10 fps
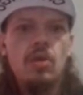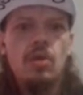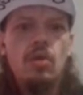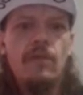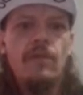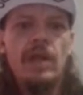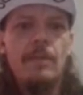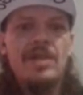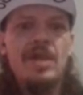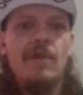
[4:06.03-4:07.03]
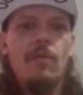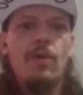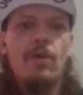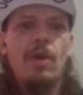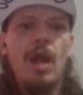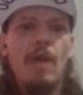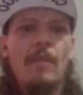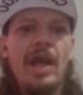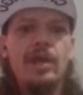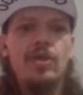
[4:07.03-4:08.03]
Reflect on myself and wonder how my
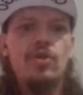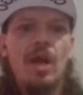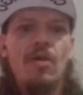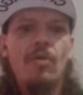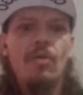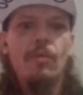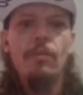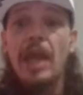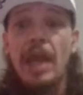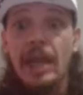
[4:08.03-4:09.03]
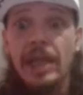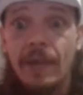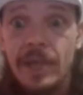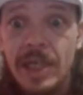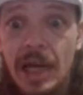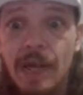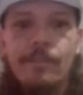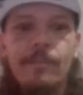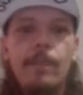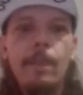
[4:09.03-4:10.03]
hate could drown me at any given time.
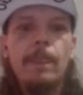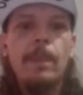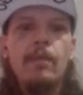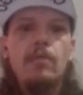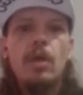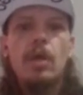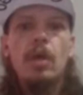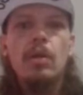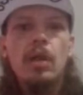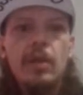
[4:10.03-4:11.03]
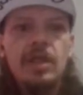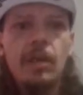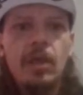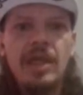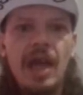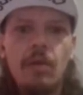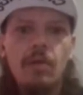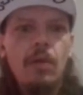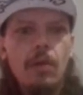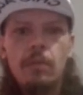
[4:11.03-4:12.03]
At any given time, maybe because I'm looking down on
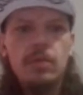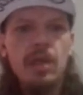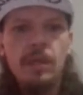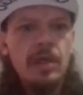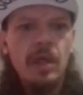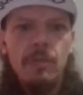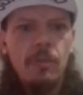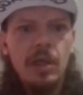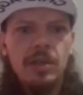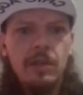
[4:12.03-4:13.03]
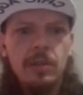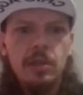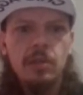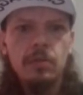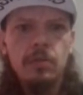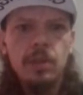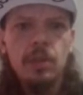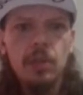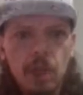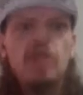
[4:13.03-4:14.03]
the person I became, but when I stop and look around, all
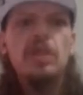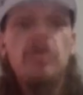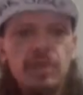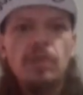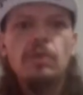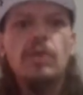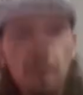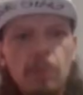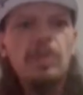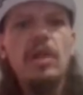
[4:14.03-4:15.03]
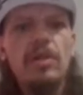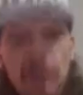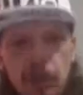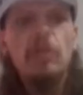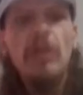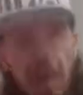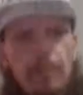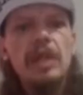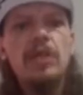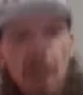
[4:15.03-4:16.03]
I'm seeing is visual. No one's an individual.
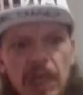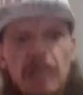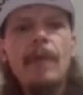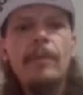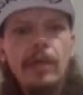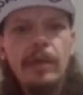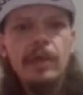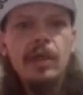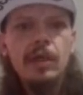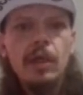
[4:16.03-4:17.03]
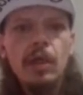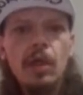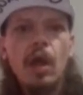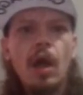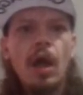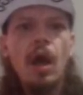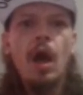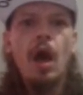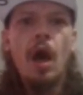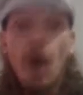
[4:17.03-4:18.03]
Everybody trying to copy a trending YouTube video.
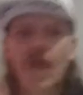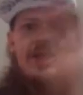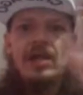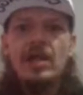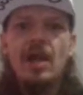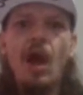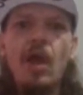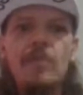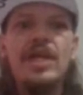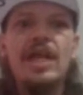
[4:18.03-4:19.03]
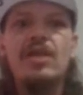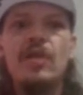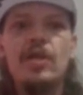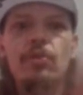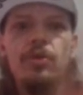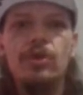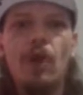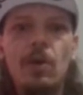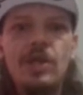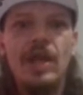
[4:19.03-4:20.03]
All I see, all I'm seeing is visuals. No
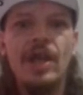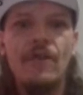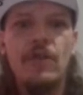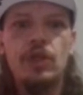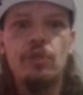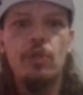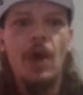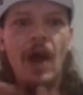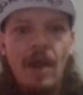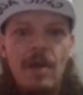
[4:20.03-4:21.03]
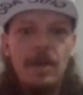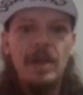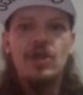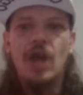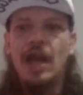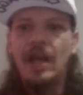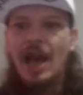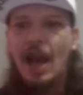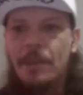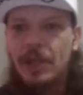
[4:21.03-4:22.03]
one's an individual. Everybody's trying to
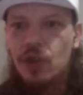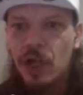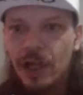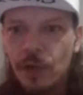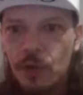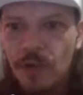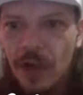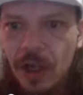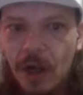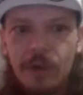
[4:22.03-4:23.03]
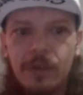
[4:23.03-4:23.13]
copy a trending YouTube video.